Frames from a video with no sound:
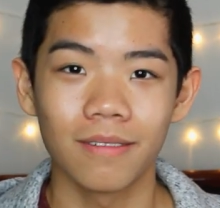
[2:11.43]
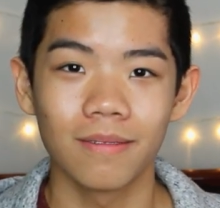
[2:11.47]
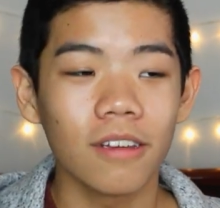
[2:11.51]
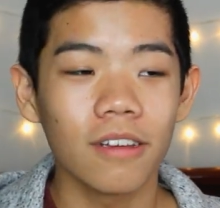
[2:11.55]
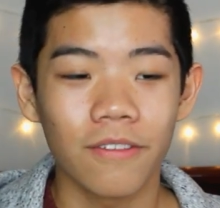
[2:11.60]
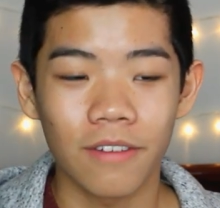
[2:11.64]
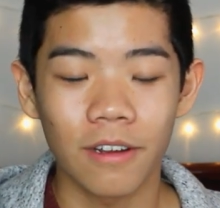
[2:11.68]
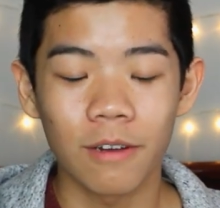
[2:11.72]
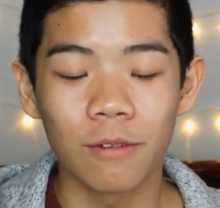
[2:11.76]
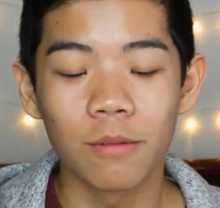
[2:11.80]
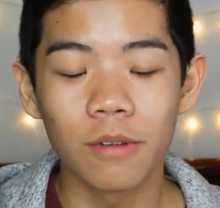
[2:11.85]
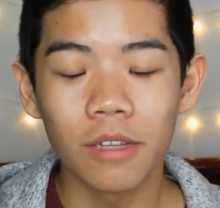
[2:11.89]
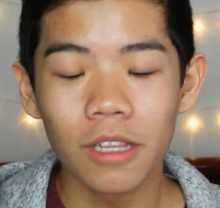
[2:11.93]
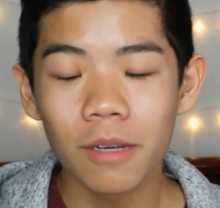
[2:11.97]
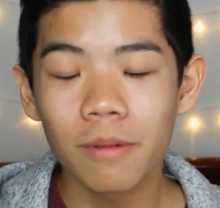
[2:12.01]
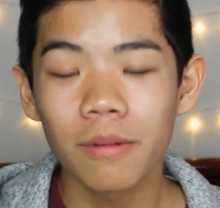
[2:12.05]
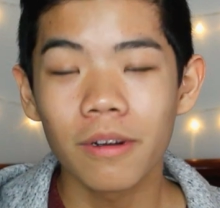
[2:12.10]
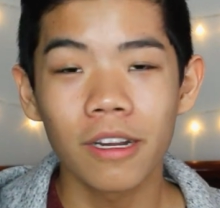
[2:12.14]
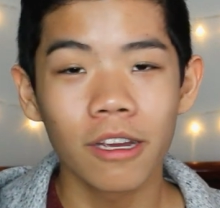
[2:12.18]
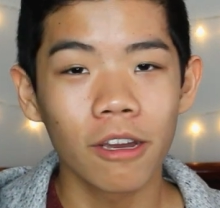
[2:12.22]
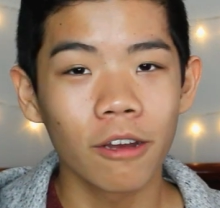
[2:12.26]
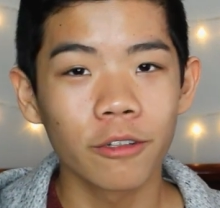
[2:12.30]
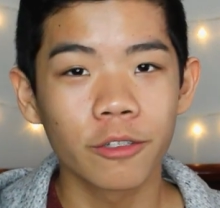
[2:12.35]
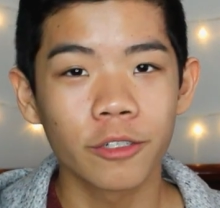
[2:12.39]
If I really
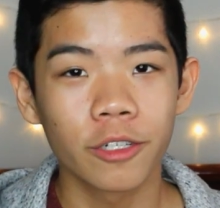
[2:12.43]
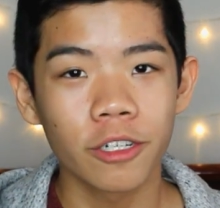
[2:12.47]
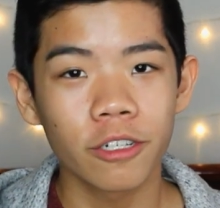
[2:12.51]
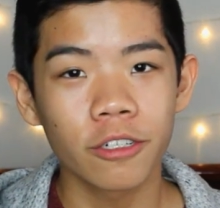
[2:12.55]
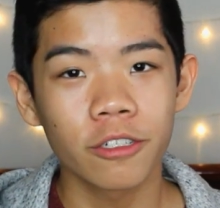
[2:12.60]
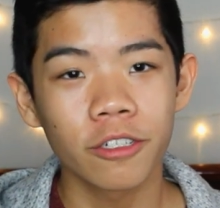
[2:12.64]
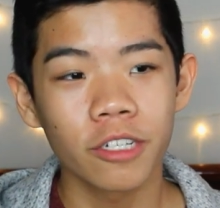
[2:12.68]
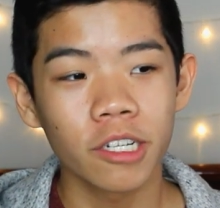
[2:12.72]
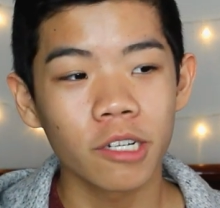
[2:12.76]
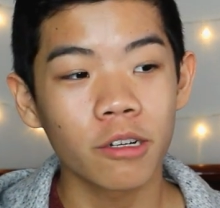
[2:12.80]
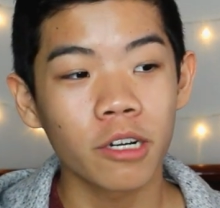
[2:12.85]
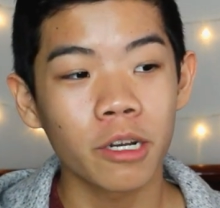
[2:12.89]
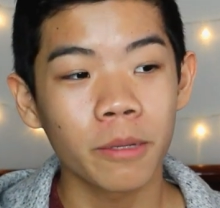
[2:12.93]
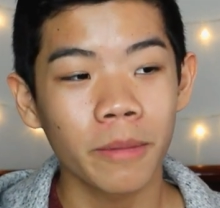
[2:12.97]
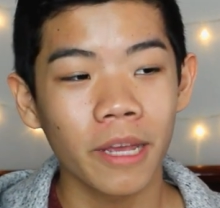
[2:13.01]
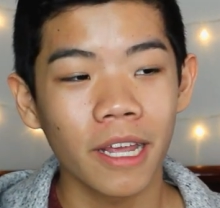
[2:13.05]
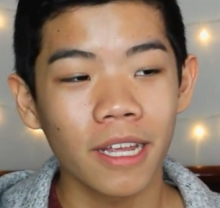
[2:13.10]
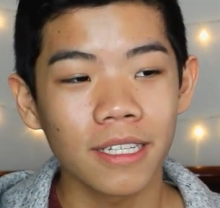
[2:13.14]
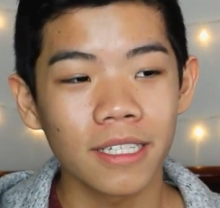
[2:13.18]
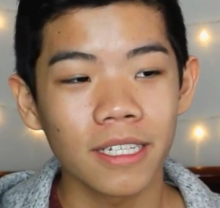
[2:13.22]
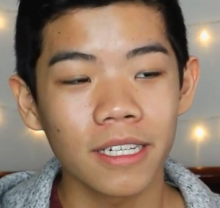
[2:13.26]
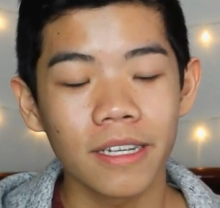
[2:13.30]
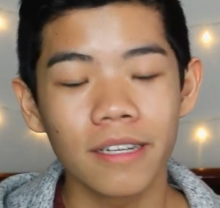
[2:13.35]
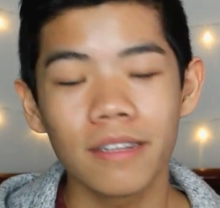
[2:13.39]
want to go trick-or-treating when I'm
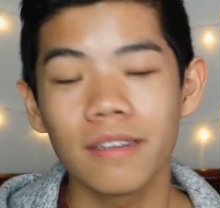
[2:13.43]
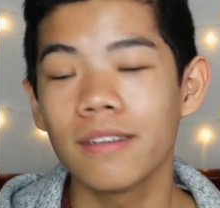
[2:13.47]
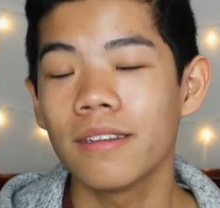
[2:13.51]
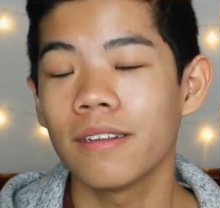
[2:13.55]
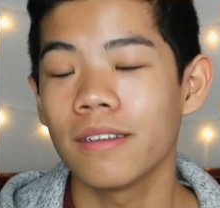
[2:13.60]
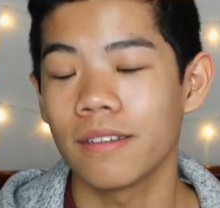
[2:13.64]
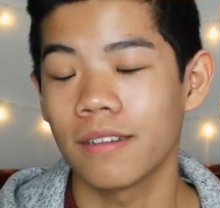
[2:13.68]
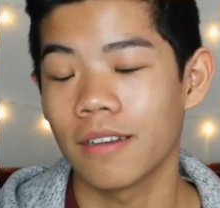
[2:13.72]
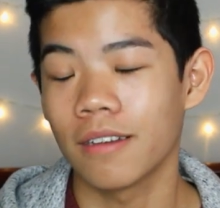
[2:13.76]
18,